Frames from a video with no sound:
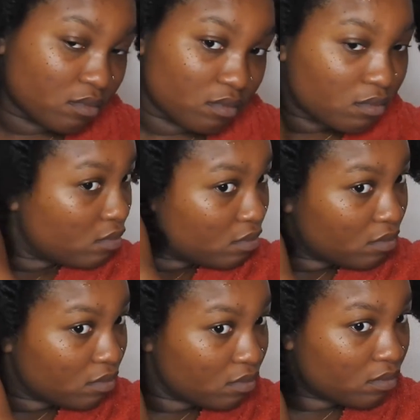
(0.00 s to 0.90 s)
You can
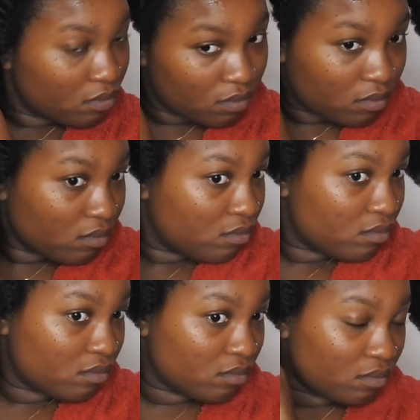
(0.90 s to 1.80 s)
go ahead
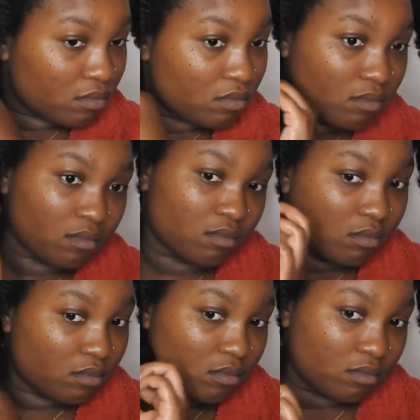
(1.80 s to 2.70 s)
and part your
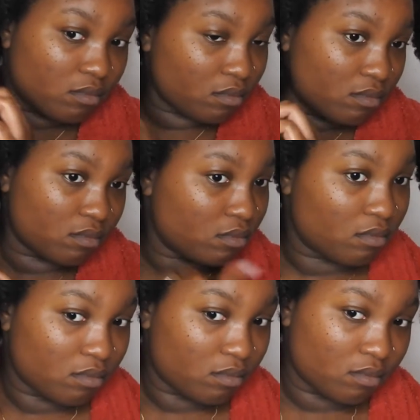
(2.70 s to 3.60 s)
hair as you see
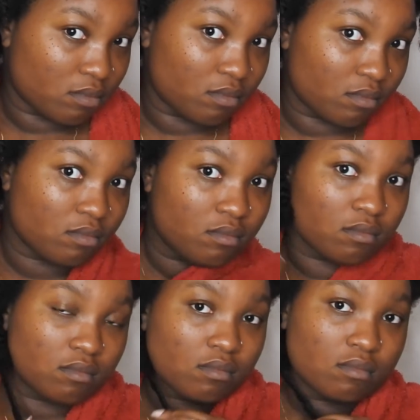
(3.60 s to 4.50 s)
fit, because
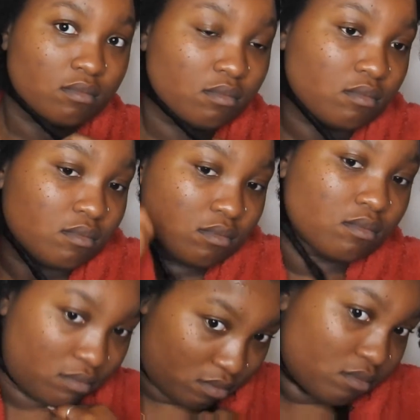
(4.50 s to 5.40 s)
obviously I want to
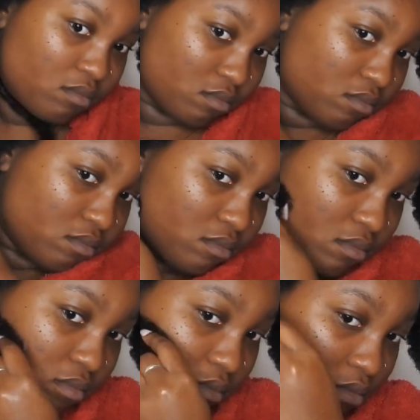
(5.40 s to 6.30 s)
work that
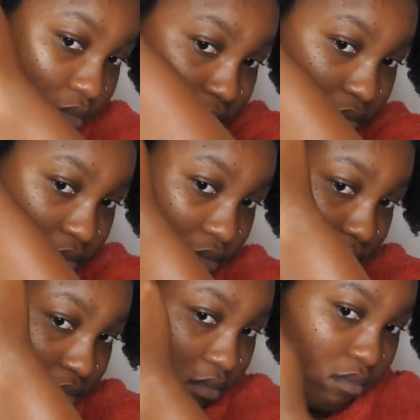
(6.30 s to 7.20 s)
Wetline gel really
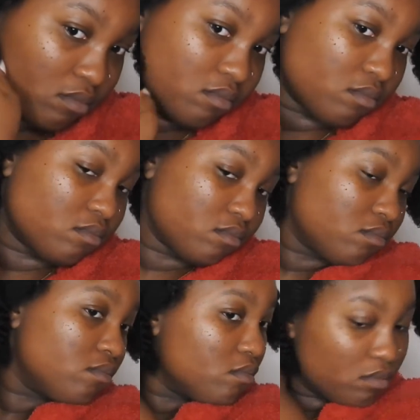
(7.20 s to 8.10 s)
into it, so I'm gonna
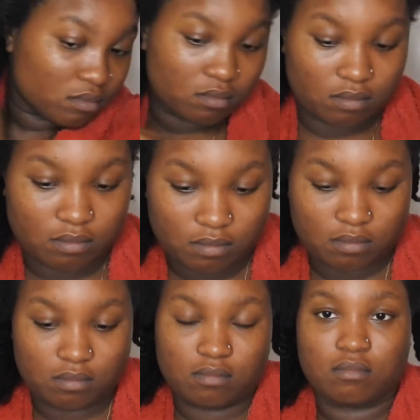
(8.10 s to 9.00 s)
make like some
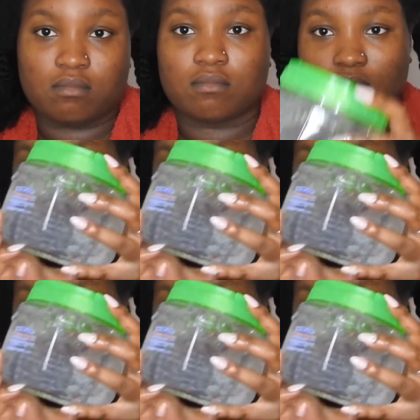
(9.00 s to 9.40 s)
small